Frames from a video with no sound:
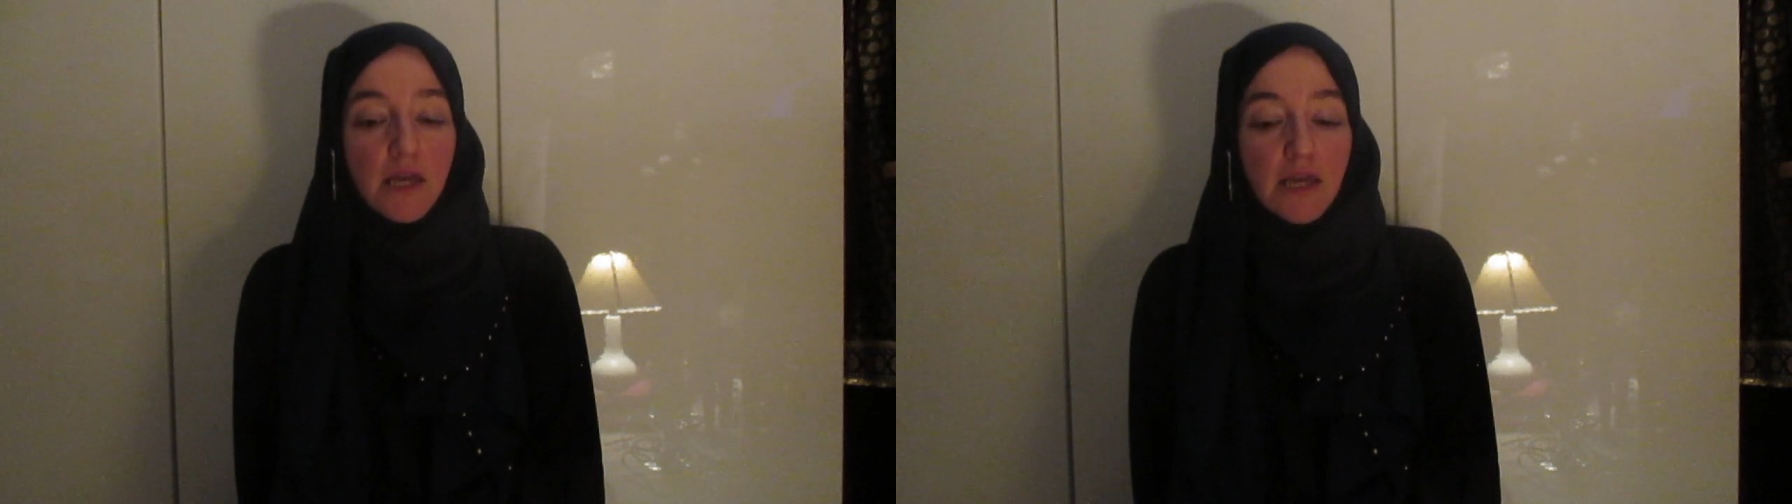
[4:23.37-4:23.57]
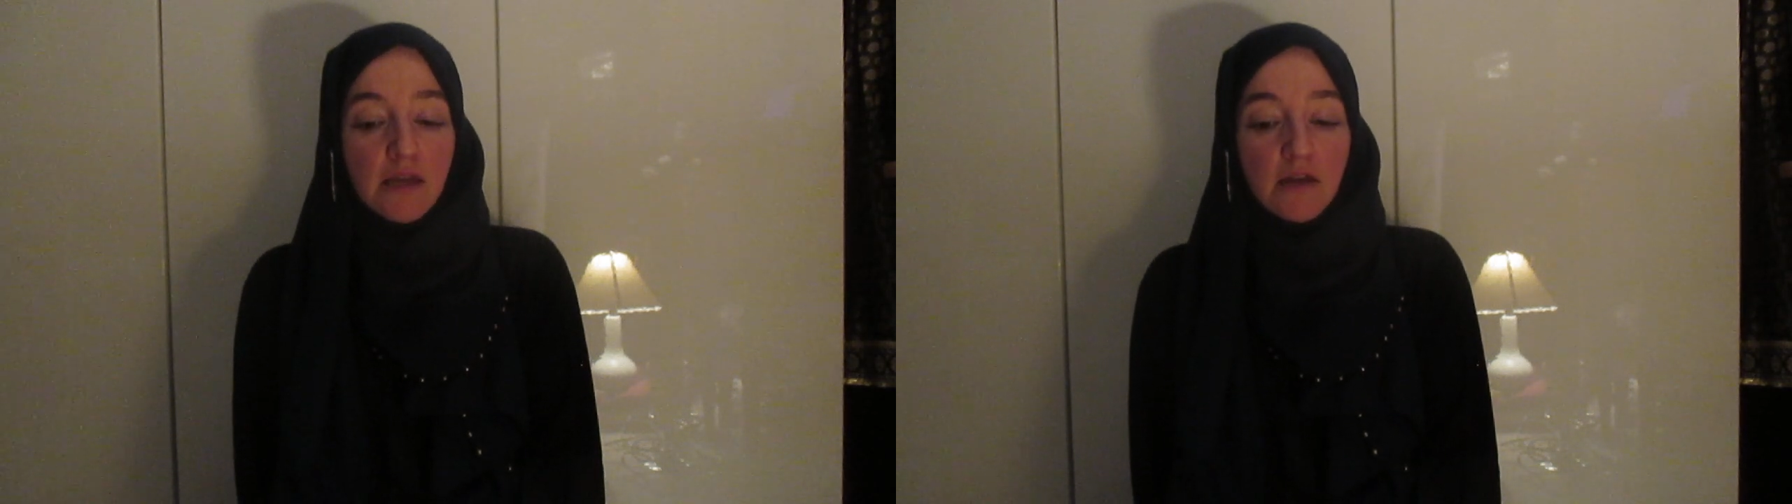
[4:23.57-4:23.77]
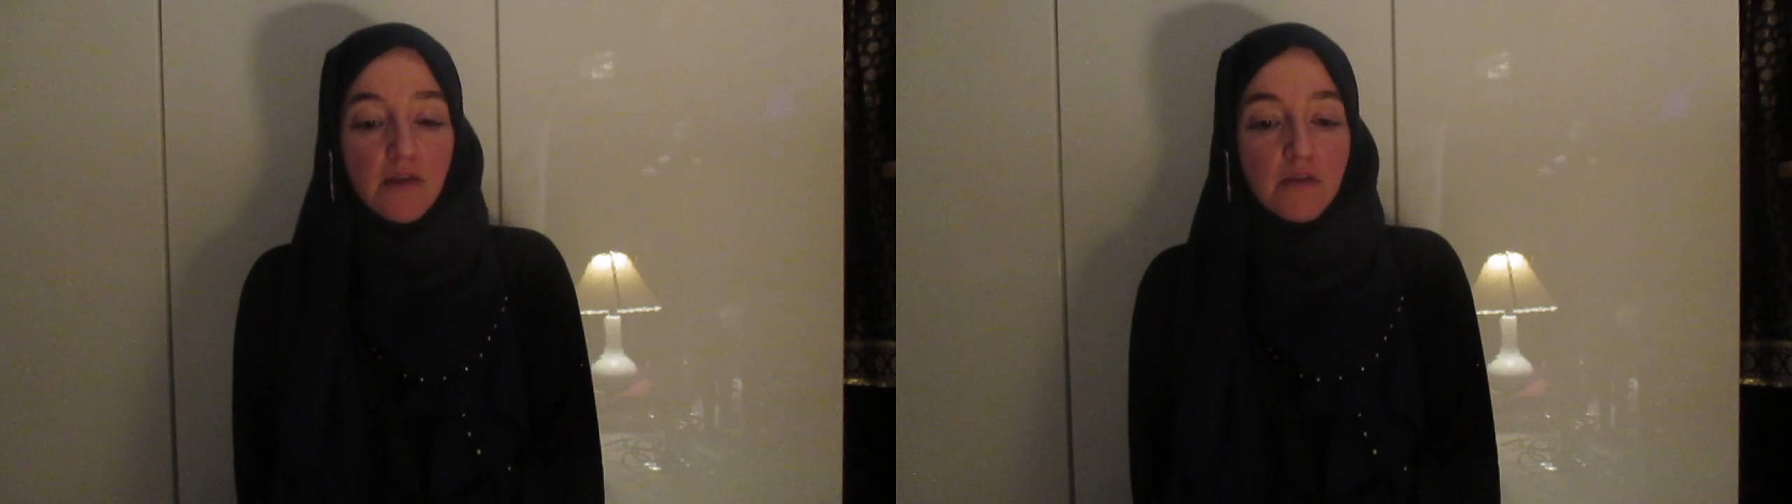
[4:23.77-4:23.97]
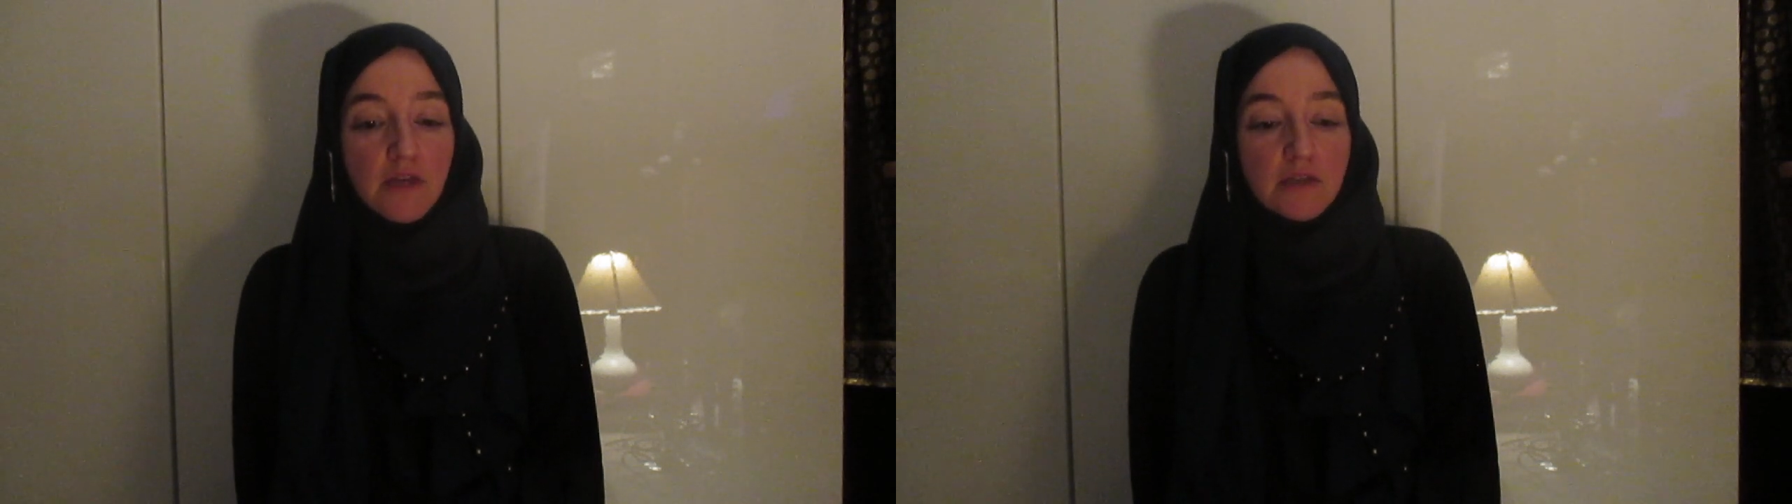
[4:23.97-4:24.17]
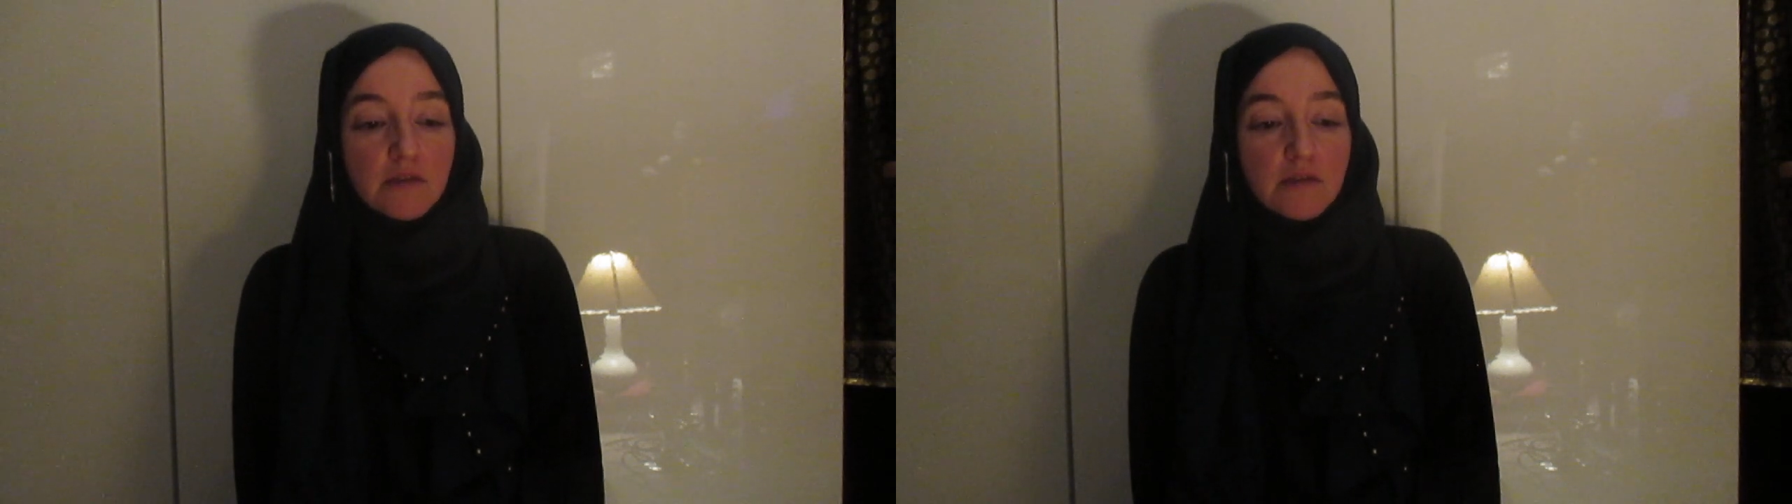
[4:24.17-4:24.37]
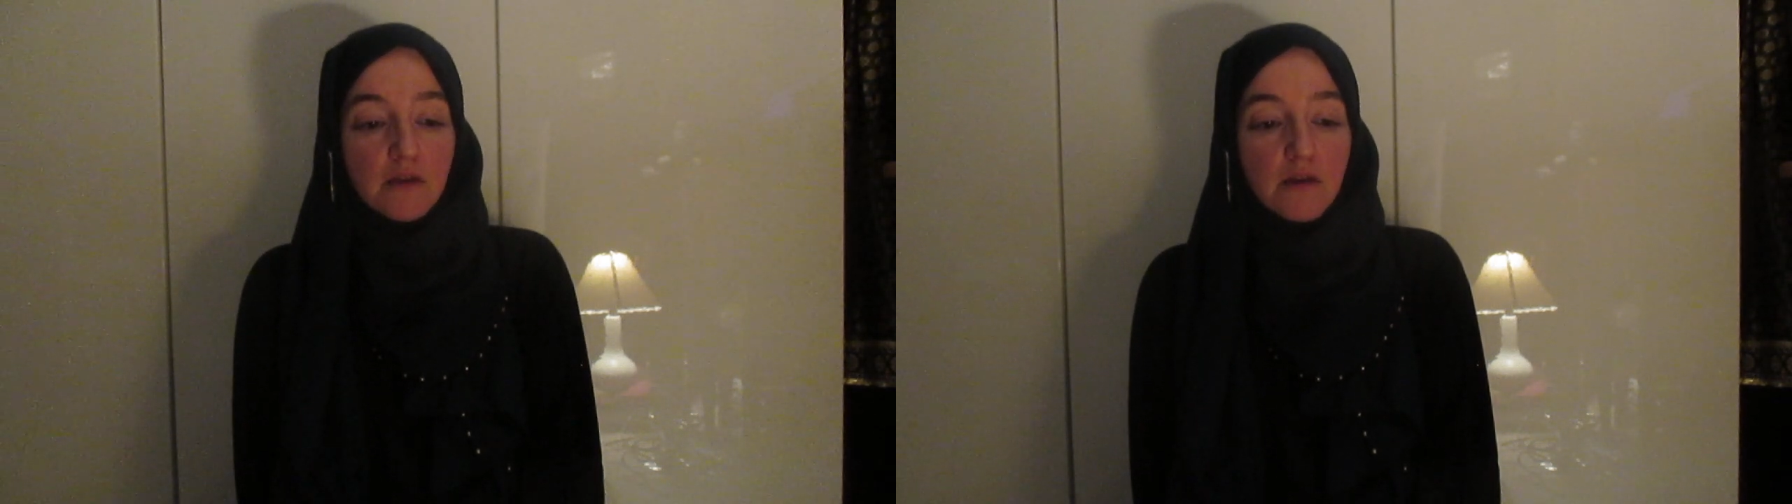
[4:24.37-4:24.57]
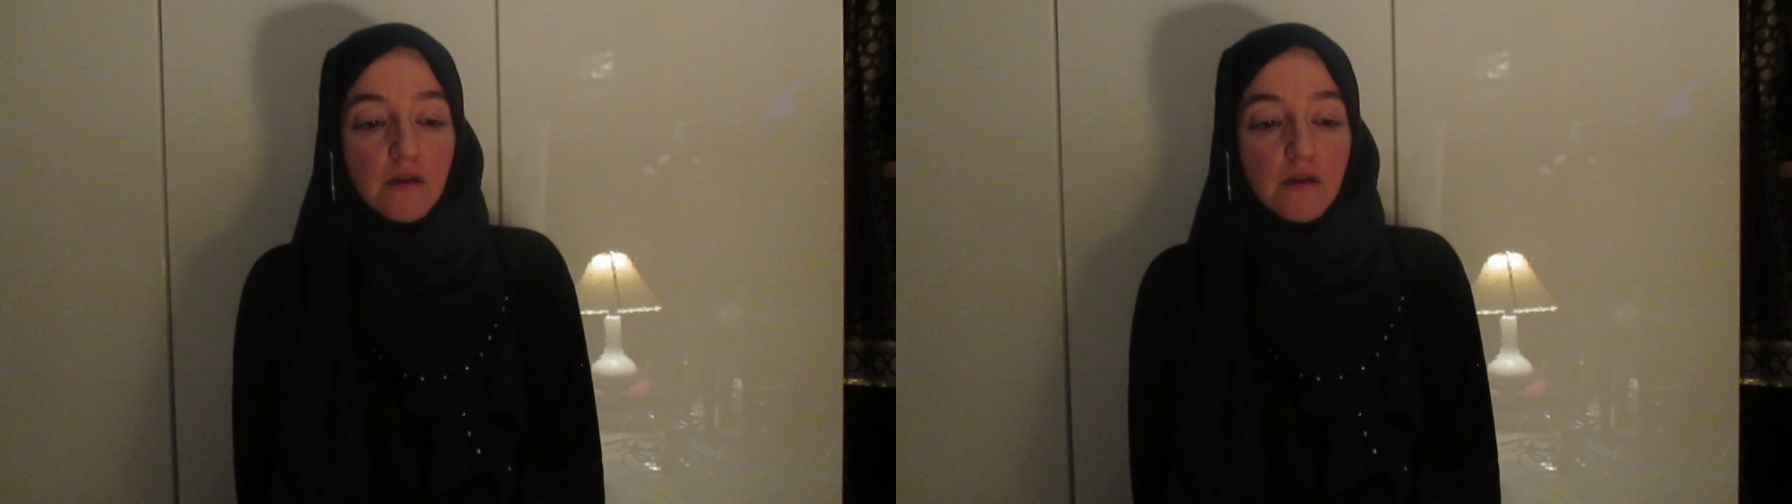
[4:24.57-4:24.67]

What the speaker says: in this